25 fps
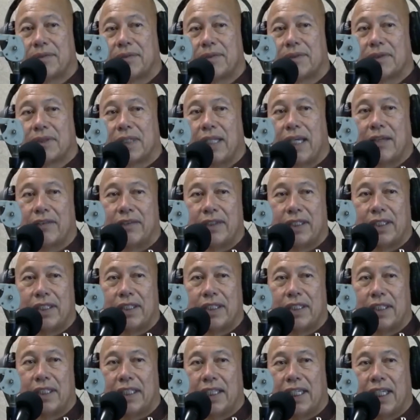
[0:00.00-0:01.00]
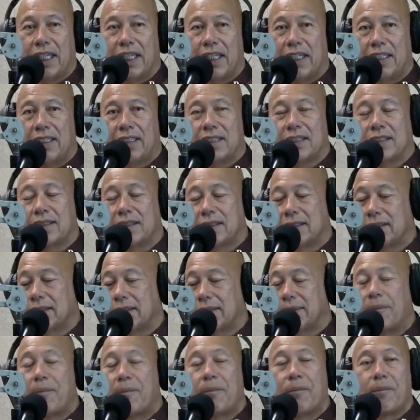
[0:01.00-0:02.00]
having headed
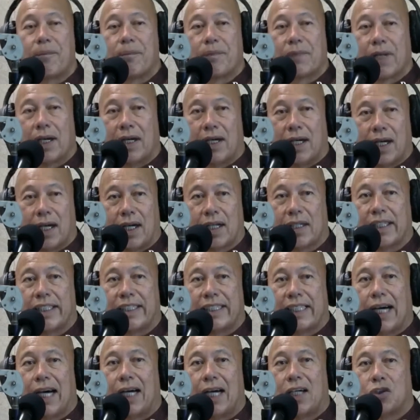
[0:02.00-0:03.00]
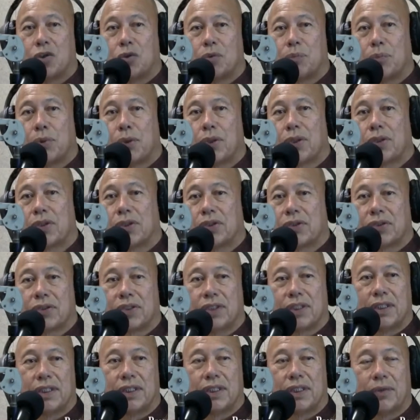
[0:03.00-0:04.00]
the Halena'o Pono,
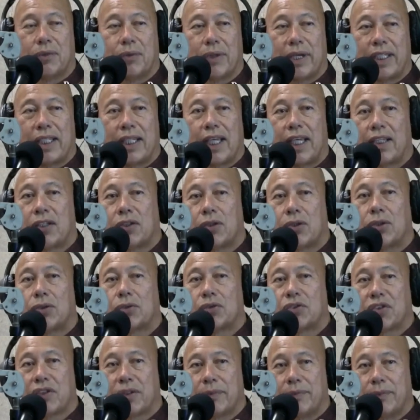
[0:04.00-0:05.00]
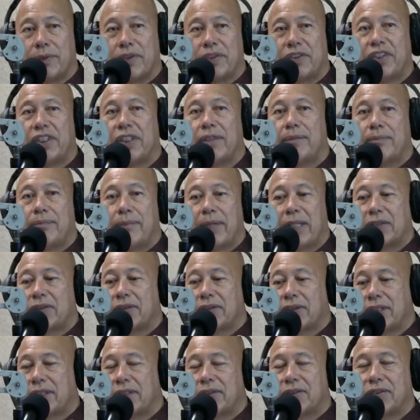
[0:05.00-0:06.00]
the Waianae Coast Community
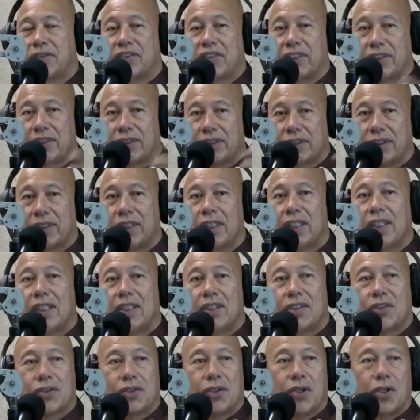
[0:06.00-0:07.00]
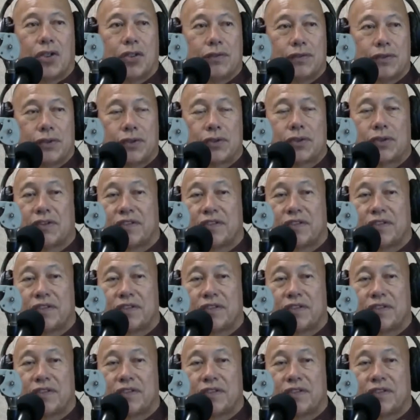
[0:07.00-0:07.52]
Mental Health Center. So all 4 of